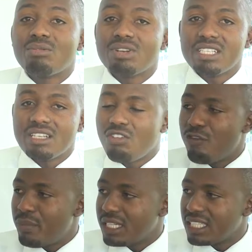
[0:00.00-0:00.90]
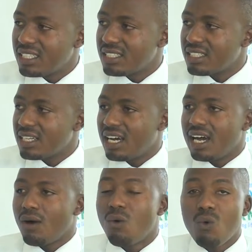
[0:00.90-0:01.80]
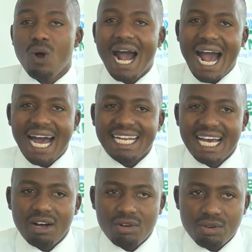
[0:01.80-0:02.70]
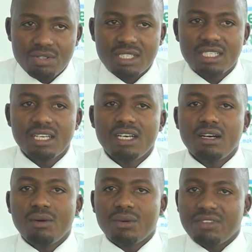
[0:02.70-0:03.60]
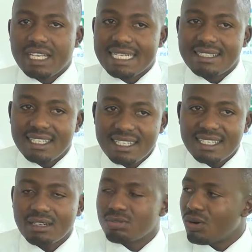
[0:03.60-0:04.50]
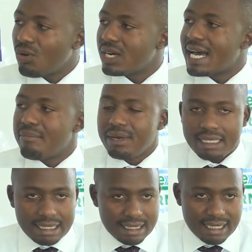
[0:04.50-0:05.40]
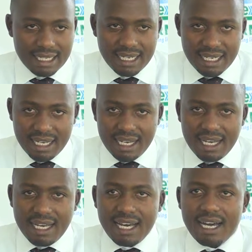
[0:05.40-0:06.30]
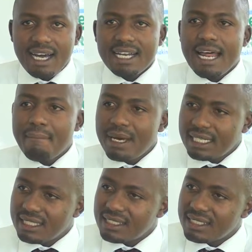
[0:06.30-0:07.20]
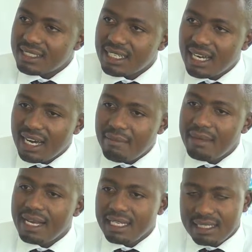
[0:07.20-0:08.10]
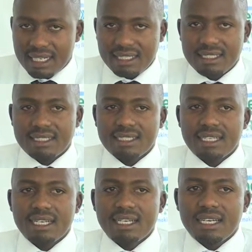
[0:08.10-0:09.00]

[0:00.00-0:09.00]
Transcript: are increasing of patients who are diagnosed with the disease that we call diabetes. Diabetes mellitus